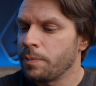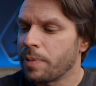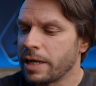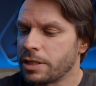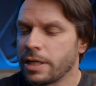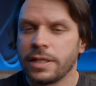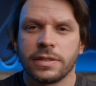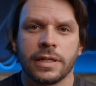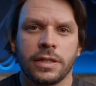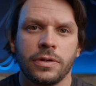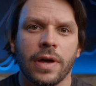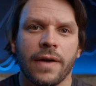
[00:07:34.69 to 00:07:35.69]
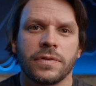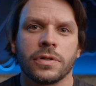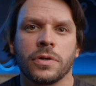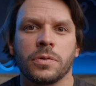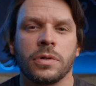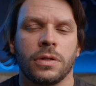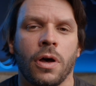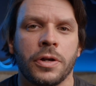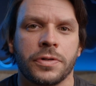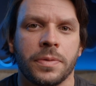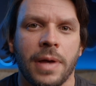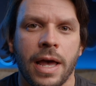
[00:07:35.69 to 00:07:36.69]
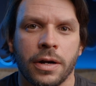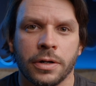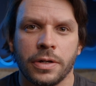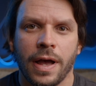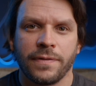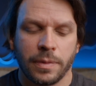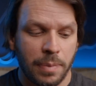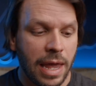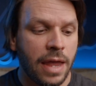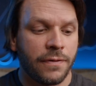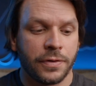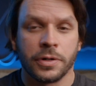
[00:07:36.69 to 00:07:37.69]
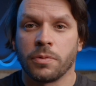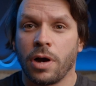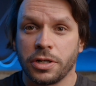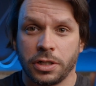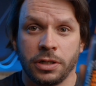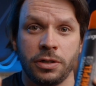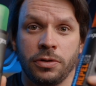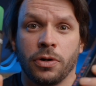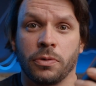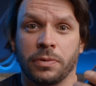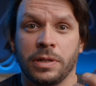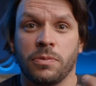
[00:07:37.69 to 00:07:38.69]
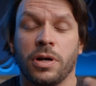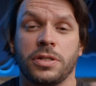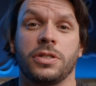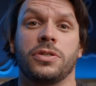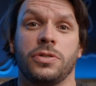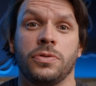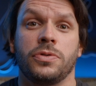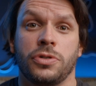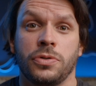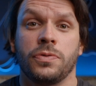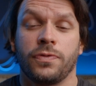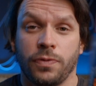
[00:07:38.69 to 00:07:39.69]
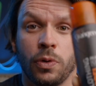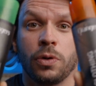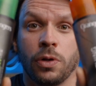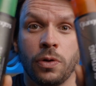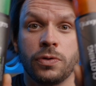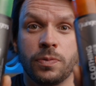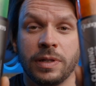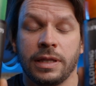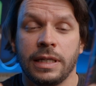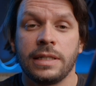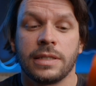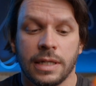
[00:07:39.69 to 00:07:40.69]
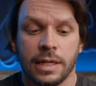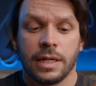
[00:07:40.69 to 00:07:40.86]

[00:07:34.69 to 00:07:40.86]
by chance like you have to go to a laundromat or you have to pay for your washing and you don't really want to do 2 full loads with these,